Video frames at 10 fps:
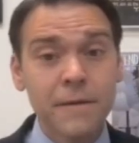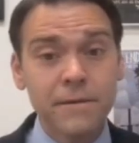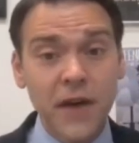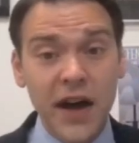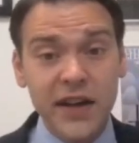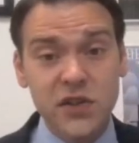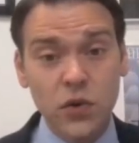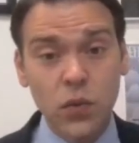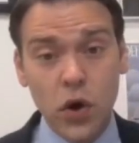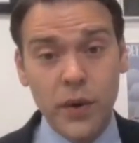
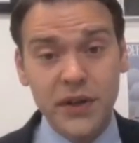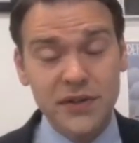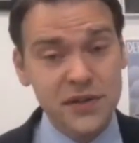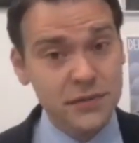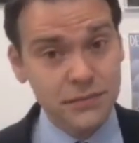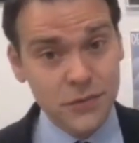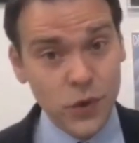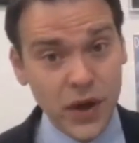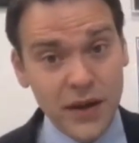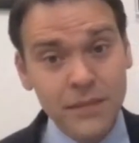FISA warrants.
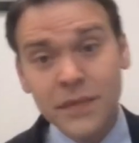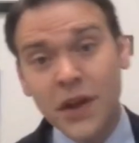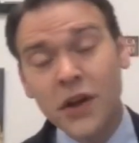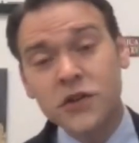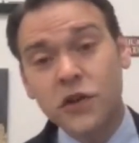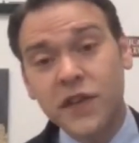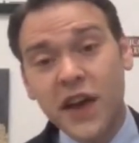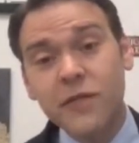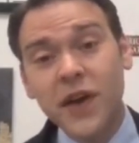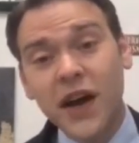Okay? So if the
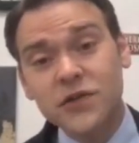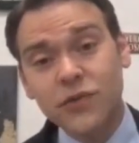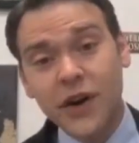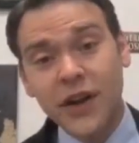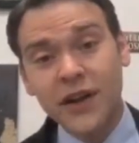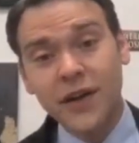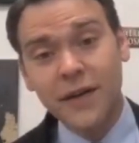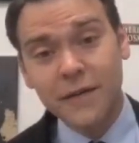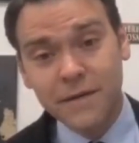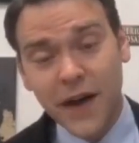FBI is running
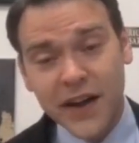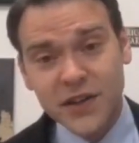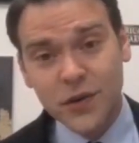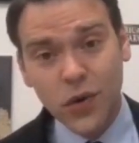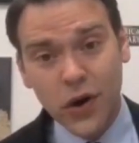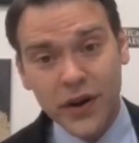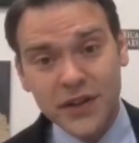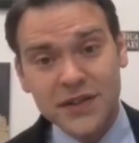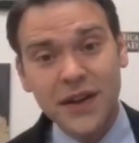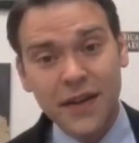FISA
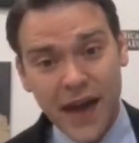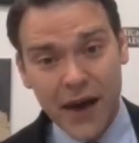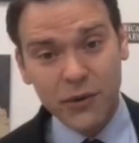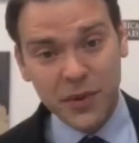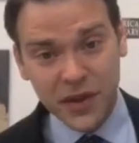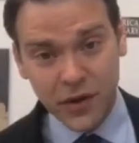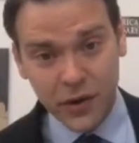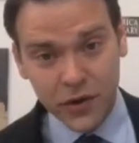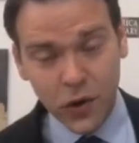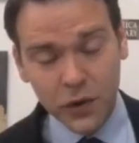warrants, that would be their
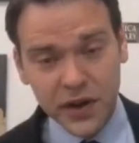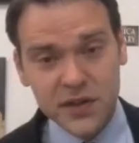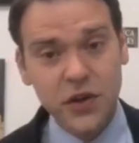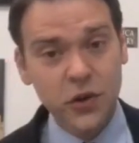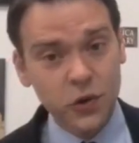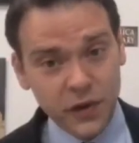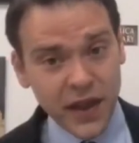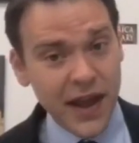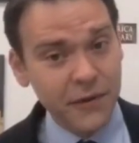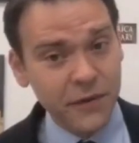own holdings. Who do they
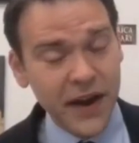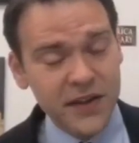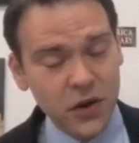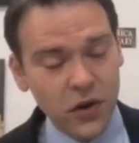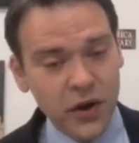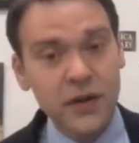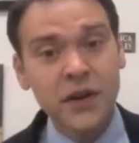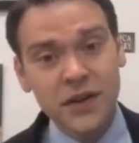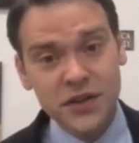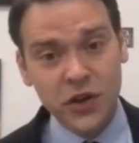have a FISA on?
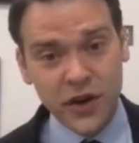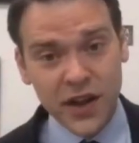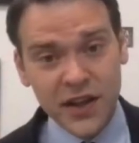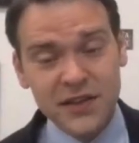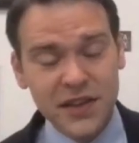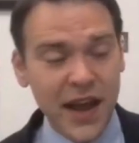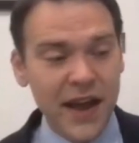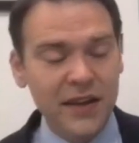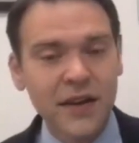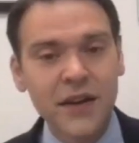Sergei Kislyak.
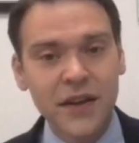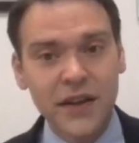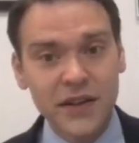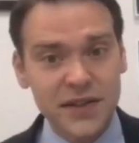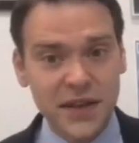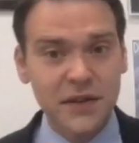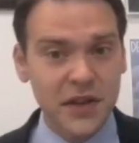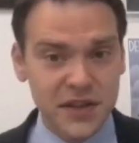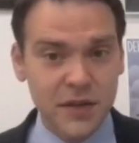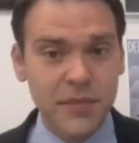He's
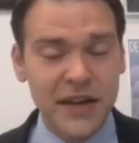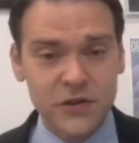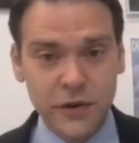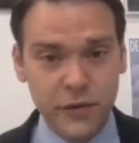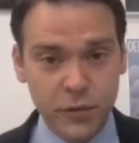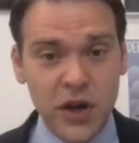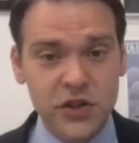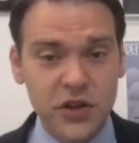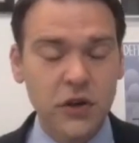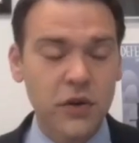the ambassador from
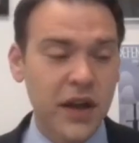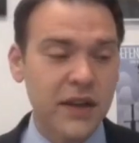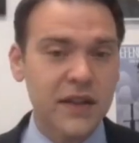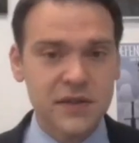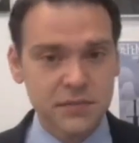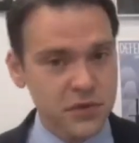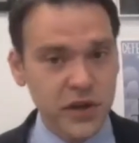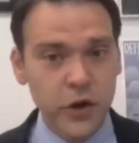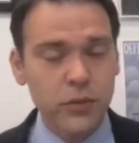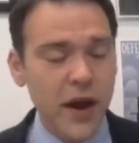Russia. Okay? That's
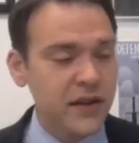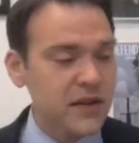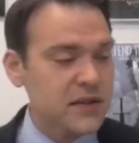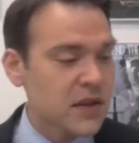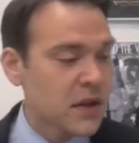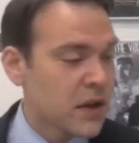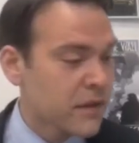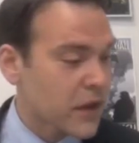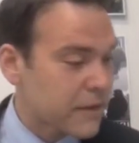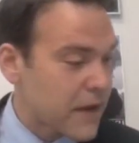standard practice.
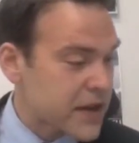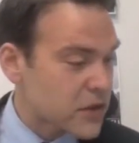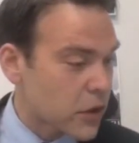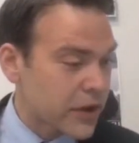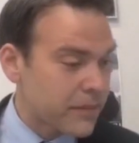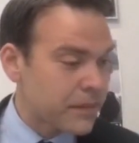Got a FISA on it.